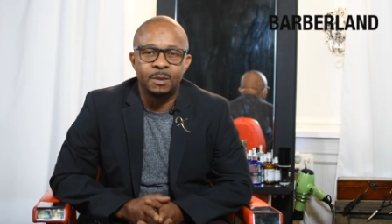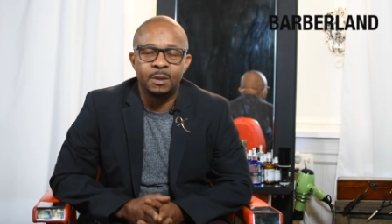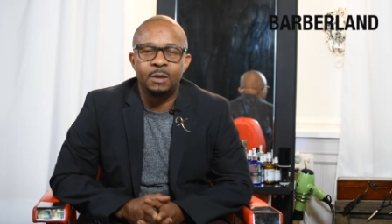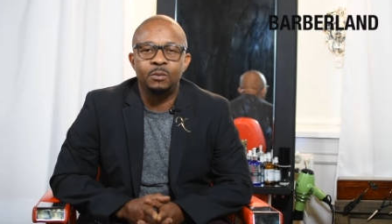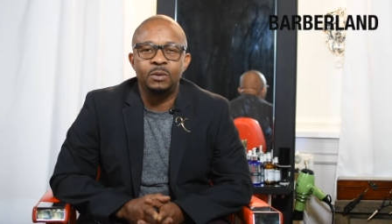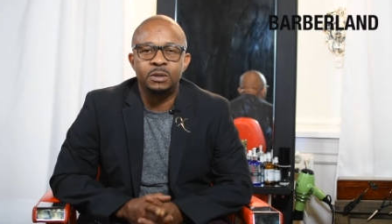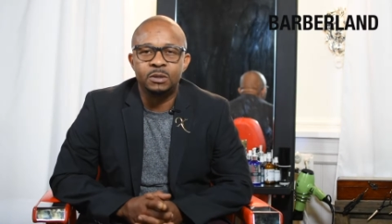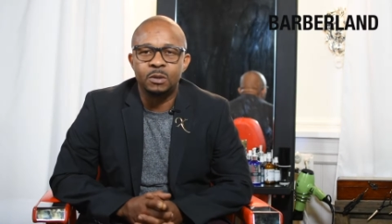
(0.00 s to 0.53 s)

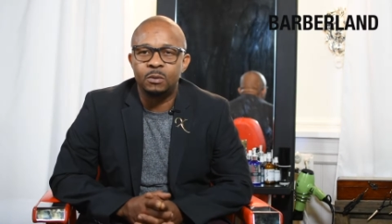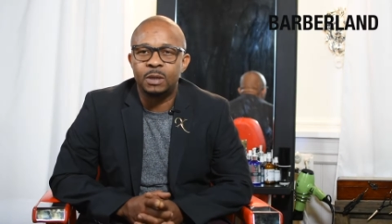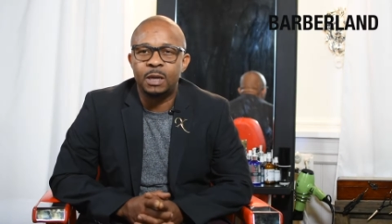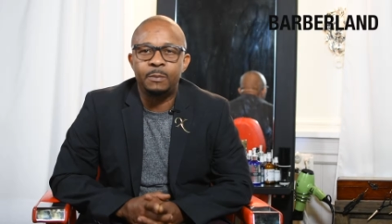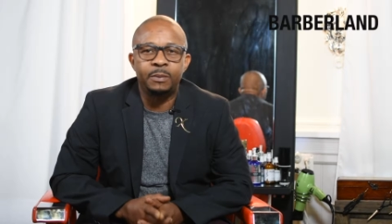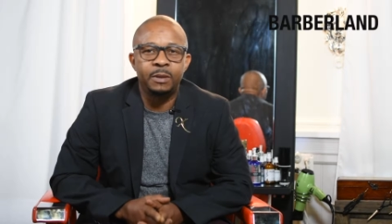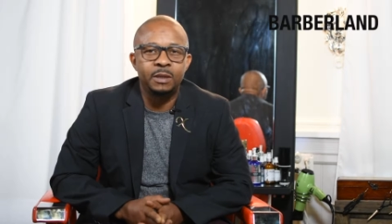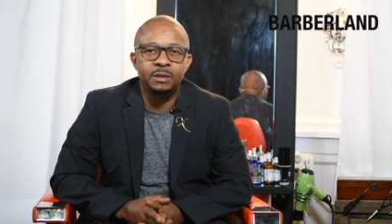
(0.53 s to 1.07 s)
And we sold
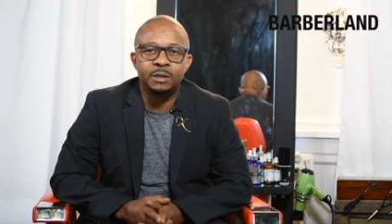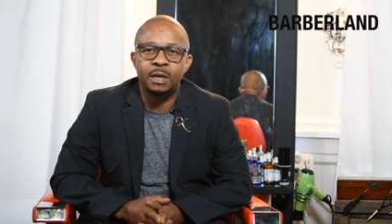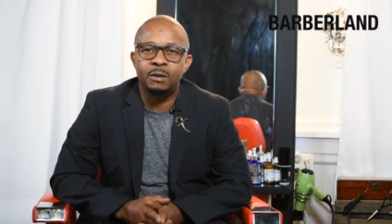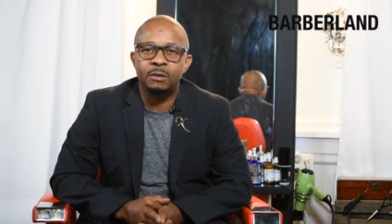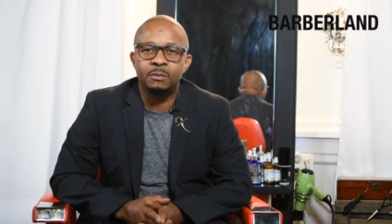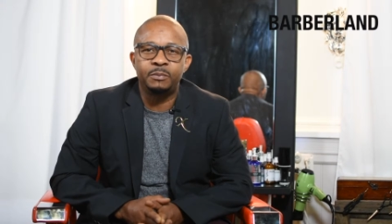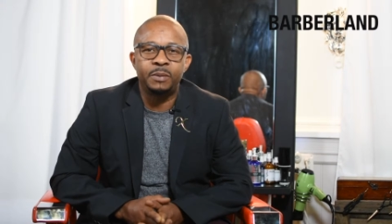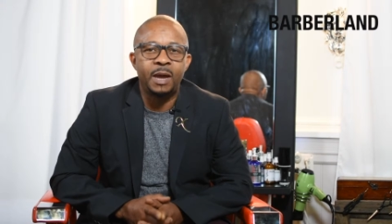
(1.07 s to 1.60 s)
that place
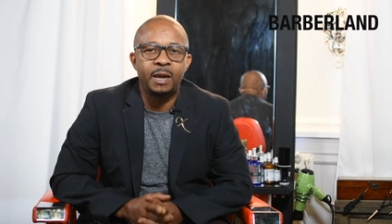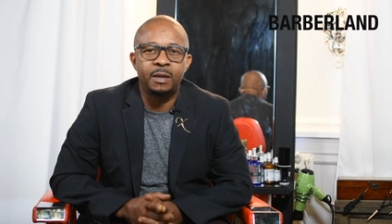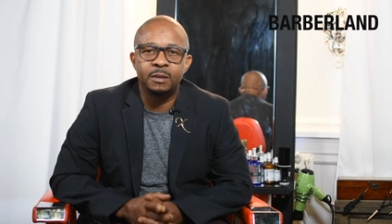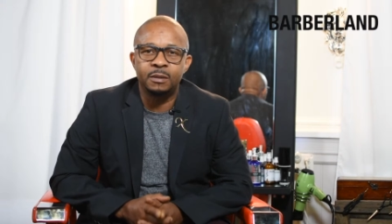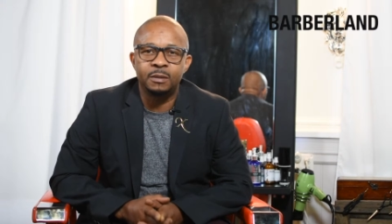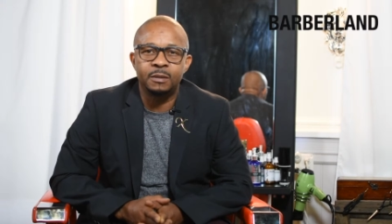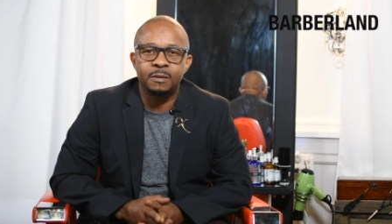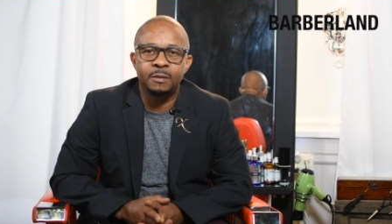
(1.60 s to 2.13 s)
out, packed
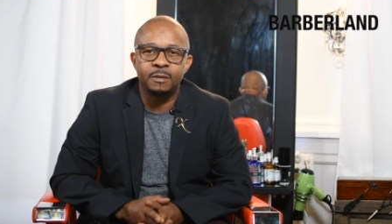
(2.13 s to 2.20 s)
it.